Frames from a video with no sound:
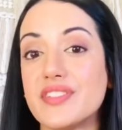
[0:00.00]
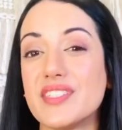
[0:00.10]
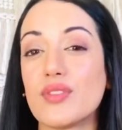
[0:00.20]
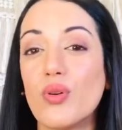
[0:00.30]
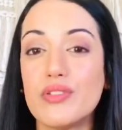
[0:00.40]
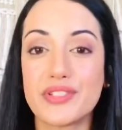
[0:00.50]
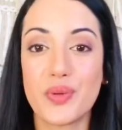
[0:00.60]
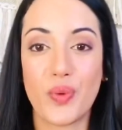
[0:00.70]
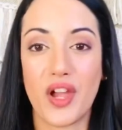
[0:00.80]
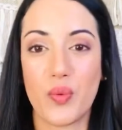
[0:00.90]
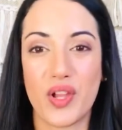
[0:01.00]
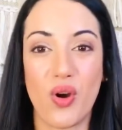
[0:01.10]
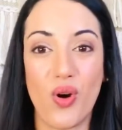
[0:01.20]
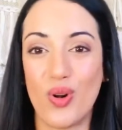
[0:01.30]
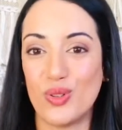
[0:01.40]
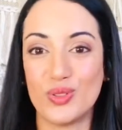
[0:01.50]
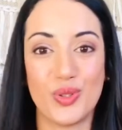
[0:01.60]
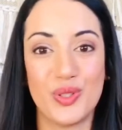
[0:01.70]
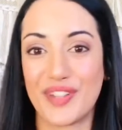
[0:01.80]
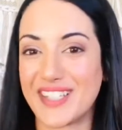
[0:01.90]
it's also where we hold
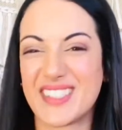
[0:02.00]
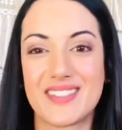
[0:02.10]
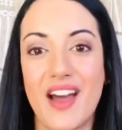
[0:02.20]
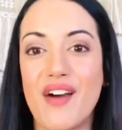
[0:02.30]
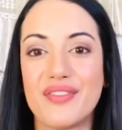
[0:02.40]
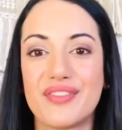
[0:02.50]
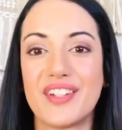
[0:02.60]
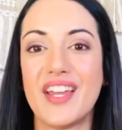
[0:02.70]
all of our stuff